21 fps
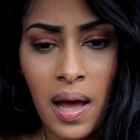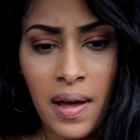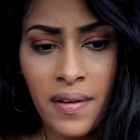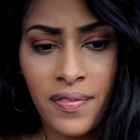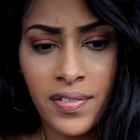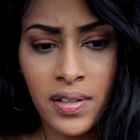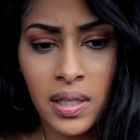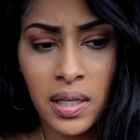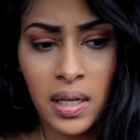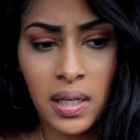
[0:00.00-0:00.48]

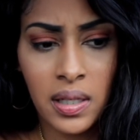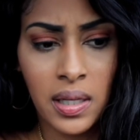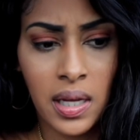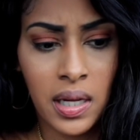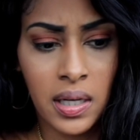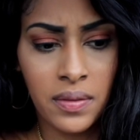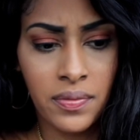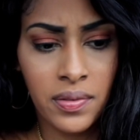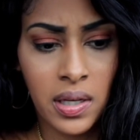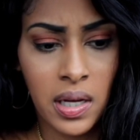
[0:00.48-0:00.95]
feel like a
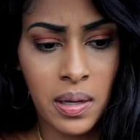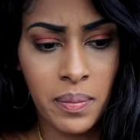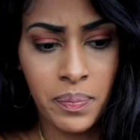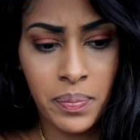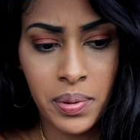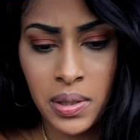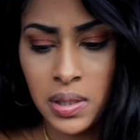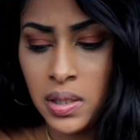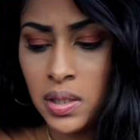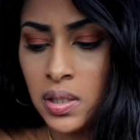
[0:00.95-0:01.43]
lot of
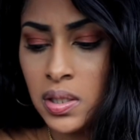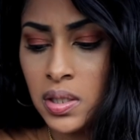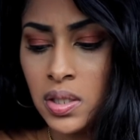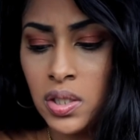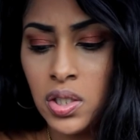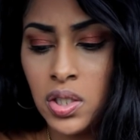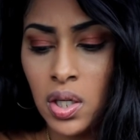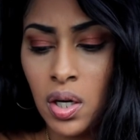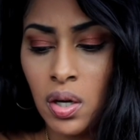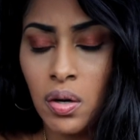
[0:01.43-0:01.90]
companies
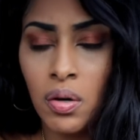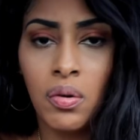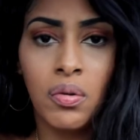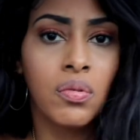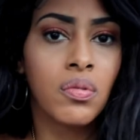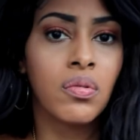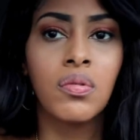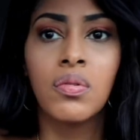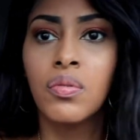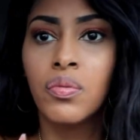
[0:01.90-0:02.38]

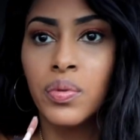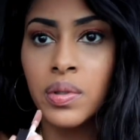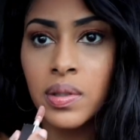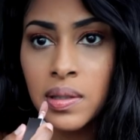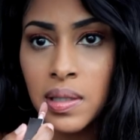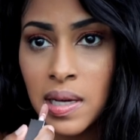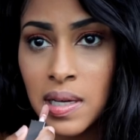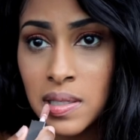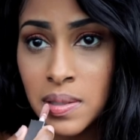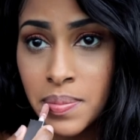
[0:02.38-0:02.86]
don't
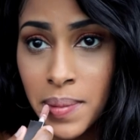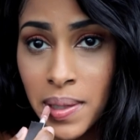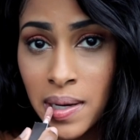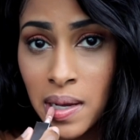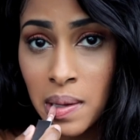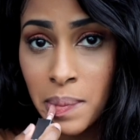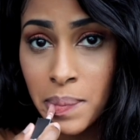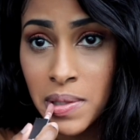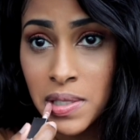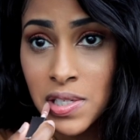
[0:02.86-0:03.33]
realize my
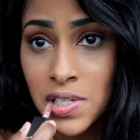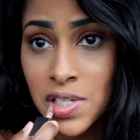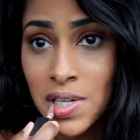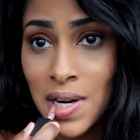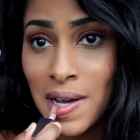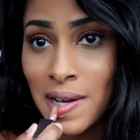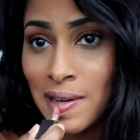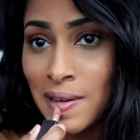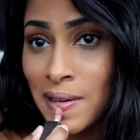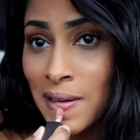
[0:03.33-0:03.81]
name is
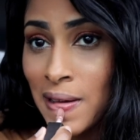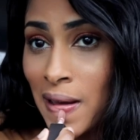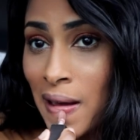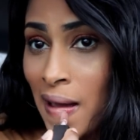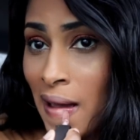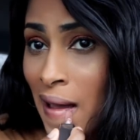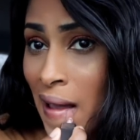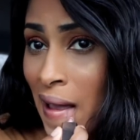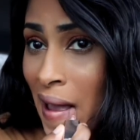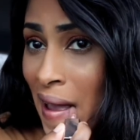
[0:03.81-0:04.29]
China.